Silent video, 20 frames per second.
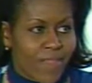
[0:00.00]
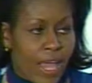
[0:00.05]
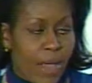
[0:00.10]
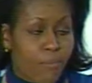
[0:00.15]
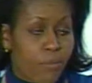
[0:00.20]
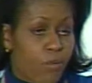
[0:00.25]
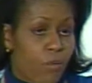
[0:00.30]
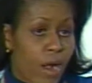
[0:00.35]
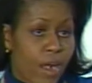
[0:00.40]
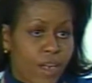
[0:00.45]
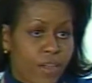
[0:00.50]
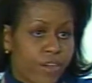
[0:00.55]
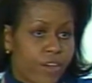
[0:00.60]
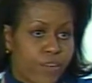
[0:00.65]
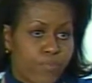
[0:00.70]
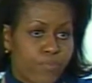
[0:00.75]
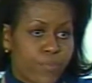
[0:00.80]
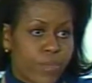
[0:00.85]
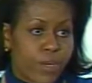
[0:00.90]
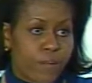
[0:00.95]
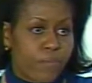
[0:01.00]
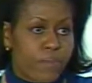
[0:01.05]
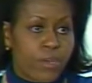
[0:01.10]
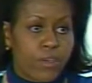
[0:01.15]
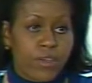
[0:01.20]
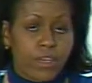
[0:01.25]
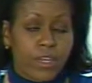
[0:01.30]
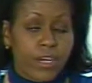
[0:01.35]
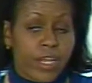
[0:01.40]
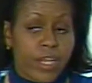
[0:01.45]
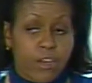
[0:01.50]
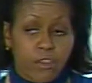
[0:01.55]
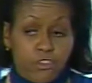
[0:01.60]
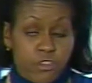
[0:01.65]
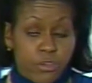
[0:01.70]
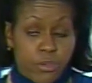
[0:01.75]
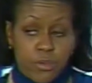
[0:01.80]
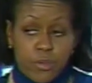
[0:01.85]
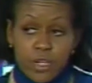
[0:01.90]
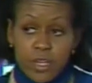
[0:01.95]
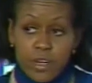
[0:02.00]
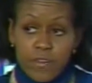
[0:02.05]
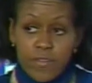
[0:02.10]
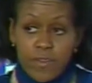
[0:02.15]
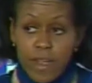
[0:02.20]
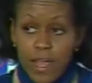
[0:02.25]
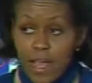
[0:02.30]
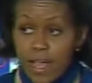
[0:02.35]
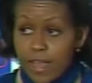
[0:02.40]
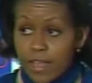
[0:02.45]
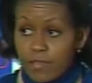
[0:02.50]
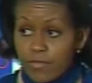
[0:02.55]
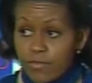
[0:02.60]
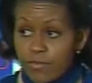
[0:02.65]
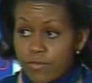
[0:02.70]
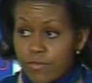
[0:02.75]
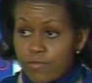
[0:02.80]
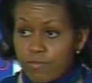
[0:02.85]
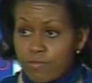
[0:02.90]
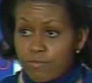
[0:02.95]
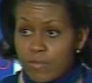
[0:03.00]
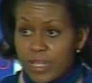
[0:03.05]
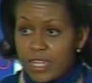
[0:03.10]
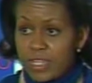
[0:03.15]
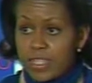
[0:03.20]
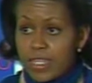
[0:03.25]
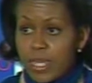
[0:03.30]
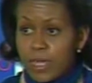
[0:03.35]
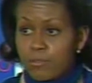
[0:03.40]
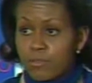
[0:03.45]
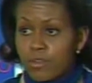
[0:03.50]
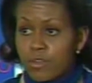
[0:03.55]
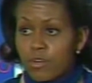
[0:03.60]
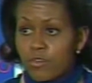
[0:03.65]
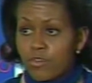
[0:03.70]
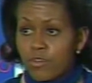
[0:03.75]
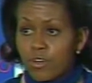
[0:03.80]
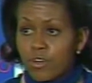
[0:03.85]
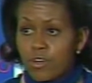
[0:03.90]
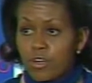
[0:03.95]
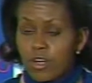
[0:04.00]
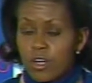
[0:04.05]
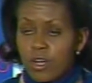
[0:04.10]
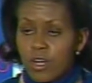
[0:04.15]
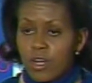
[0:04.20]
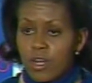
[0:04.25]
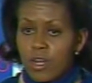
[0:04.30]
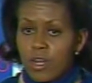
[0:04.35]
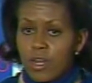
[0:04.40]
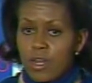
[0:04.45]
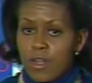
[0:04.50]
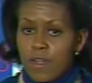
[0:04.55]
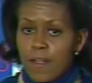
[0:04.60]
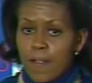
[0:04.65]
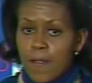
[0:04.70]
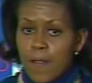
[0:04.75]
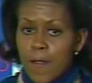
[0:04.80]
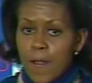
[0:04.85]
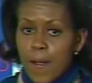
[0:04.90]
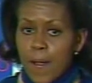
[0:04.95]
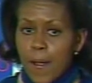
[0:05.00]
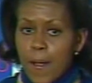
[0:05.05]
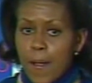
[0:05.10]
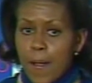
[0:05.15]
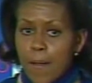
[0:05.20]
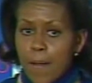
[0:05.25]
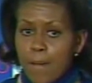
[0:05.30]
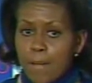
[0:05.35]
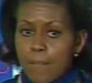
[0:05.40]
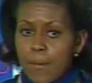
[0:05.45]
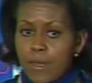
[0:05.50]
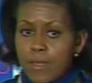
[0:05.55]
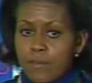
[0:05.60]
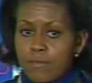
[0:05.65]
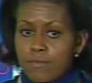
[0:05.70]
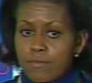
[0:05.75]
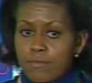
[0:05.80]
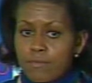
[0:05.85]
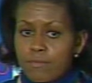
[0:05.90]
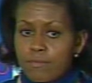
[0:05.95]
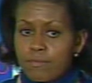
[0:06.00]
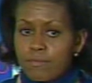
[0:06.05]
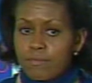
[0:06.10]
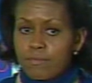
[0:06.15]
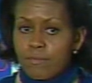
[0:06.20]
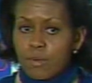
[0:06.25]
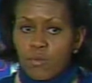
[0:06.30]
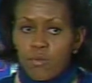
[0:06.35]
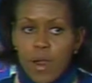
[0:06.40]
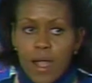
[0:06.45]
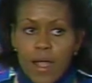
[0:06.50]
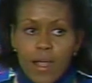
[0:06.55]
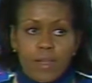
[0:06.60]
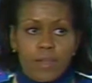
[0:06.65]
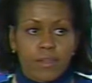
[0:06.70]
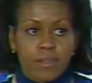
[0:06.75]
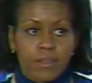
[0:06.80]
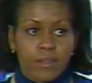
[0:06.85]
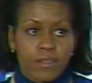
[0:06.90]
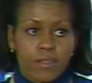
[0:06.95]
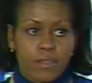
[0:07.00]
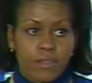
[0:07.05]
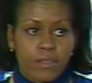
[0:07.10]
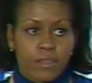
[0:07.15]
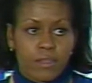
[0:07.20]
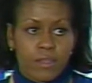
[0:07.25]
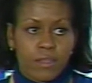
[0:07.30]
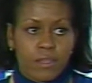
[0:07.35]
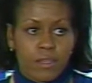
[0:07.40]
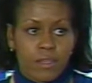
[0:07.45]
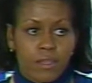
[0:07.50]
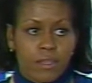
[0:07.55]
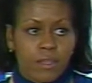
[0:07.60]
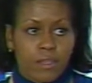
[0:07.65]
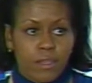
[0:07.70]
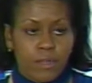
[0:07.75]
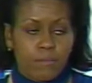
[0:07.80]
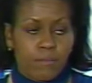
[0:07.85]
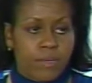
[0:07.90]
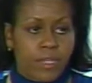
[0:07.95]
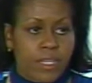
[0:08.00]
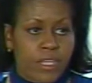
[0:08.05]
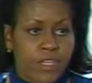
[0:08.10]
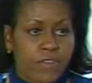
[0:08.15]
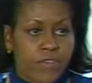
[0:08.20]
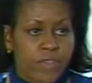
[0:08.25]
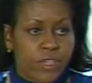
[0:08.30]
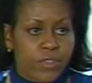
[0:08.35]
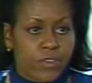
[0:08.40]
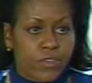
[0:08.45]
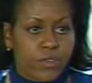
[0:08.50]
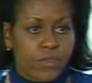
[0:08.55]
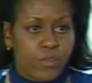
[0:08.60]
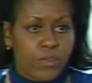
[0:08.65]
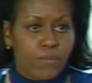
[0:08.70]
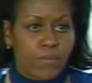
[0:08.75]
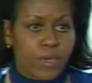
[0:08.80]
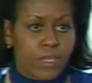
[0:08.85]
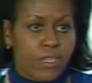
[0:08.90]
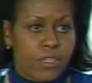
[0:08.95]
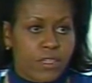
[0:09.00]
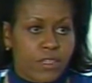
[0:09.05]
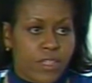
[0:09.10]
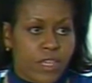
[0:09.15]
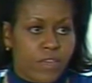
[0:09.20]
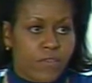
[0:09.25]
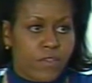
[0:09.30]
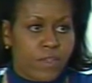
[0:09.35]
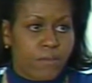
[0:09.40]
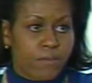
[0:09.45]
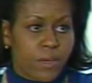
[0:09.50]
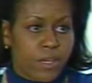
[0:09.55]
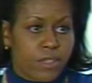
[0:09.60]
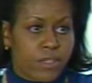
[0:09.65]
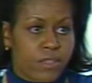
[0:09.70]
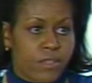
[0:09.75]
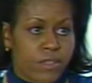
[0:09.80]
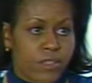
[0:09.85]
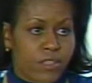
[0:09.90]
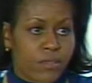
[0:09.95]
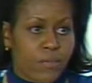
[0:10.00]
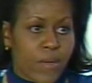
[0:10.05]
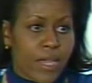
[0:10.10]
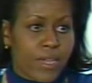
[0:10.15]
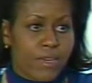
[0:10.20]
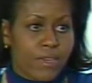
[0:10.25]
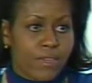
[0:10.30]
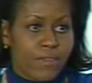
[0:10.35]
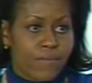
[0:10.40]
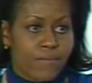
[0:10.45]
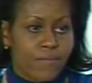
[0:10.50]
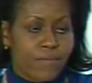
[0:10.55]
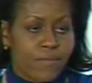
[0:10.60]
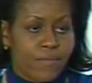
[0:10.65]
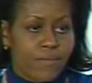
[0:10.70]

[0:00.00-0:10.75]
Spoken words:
And Barack could have been a millionaire, so could have I many times over. But Barack believed that to whom much is given, much is expected.